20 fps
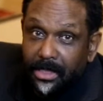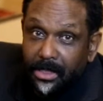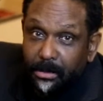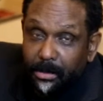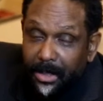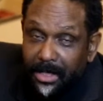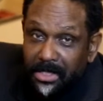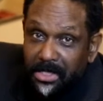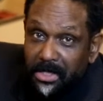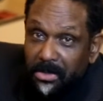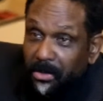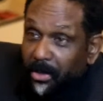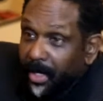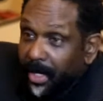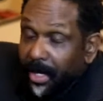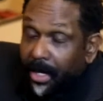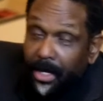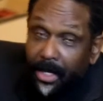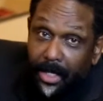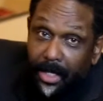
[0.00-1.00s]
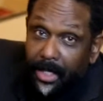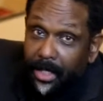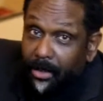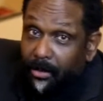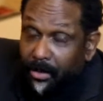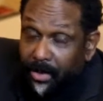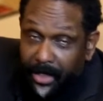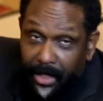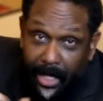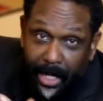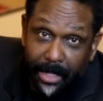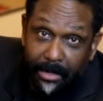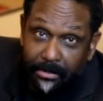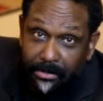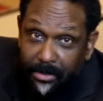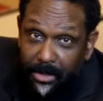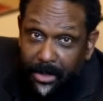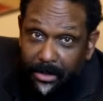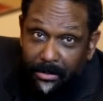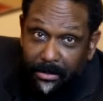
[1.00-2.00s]
especially where we came
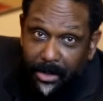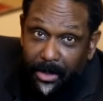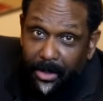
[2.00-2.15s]
from.